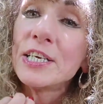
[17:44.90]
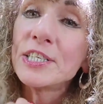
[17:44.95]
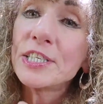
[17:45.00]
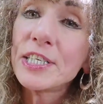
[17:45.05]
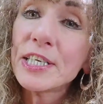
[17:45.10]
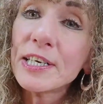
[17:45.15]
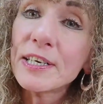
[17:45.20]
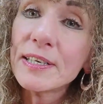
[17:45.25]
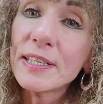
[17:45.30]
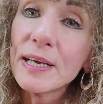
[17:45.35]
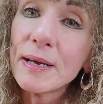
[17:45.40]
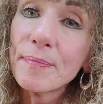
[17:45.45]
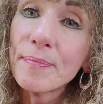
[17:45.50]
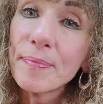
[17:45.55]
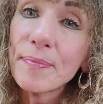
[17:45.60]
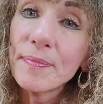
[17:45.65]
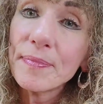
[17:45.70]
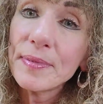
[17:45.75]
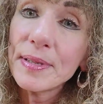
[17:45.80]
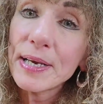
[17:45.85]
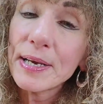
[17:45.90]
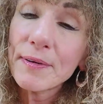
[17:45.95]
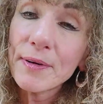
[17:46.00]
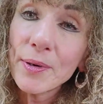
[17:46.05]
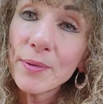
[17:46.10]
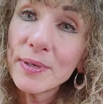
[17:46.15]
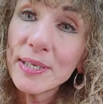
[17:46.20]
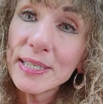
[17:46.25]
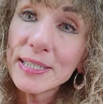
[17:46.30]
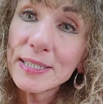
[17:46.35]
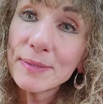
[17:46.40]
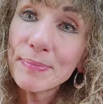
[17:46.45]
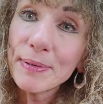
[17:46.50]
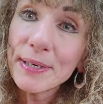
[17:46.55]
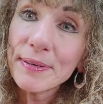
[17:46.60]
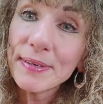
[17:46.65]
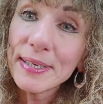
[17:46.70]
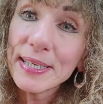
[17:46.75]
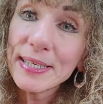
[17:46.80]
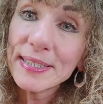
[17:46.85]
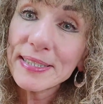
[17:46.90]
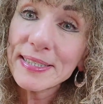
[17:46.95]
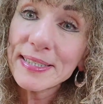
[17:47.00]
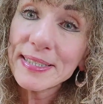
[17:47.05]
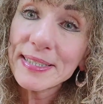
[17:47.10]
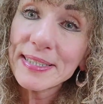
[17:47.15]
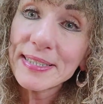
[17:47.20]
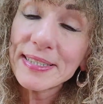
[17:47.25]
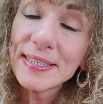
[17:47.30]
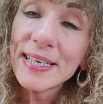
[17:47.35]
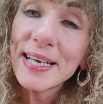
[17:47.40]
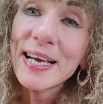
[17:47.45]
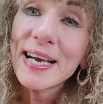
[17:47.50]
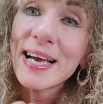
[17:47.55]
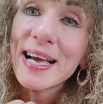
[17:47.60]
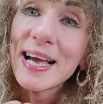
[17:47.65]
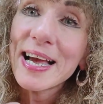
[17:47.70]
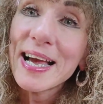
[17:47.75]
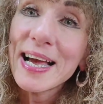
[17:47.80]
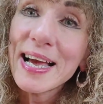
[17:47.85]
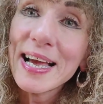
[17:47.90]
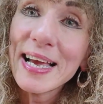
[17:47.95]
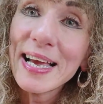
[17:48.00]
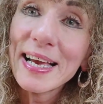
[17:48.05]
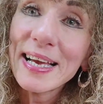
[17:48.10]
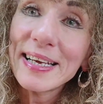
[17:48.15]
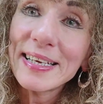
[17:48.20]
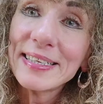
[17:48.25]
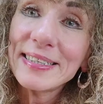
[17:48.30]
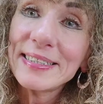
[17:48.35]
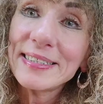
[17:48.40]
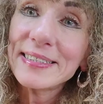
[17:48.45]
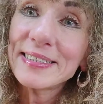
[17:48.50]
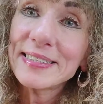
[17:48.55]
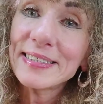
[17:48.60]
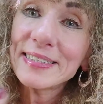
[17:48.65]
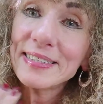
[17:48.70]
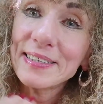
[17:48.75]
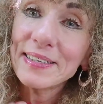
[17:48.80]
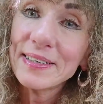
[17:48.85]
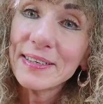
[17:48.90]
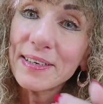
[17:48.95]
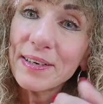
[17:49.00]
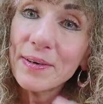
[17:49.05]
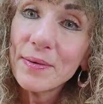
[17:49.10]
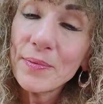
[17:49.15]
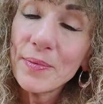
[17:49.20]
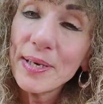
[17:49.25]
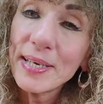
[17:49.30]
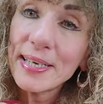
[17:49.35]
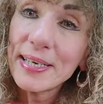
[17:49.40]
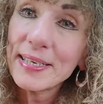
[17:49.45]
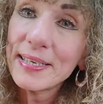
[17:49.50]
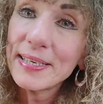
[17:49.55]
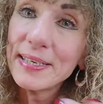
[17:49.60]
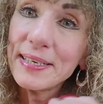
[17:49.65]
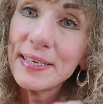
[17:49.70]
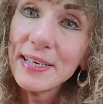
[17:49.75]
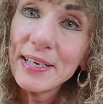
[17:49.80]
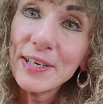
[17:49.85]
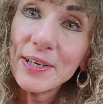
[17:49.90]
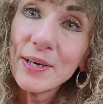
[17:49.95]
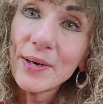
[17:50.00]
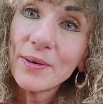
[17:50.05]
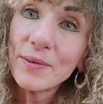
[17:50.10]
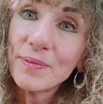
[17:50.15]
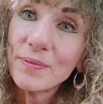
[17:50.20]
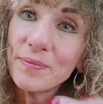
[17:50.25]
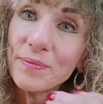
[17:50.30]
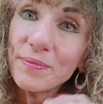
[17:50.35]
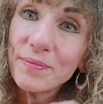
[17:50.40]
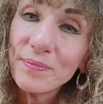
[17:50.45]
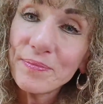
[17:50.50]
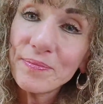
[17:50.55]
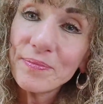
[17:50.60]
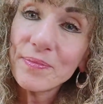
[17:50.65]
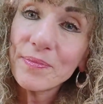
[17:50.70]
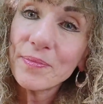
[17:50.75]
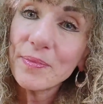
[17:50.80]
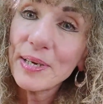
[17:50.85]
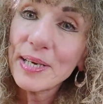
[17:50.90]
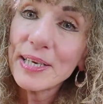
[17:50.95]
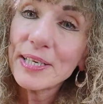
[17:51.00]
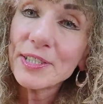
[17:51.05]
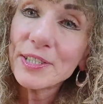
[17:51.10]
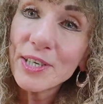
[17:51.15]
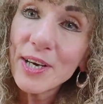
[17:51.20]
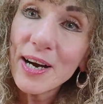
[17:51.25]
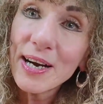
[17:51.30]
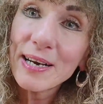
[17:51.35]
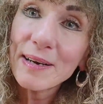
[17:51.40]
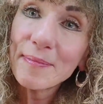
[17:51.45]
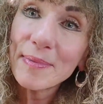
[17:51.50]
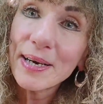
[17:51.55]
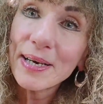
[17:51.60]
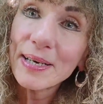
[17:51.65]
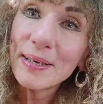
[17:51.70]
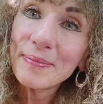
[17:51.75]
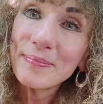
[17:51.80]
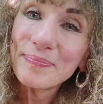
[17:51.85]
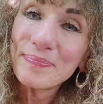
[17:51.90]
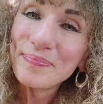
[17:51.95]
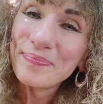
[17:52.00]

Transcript: share their own experiences, and we can talk about it.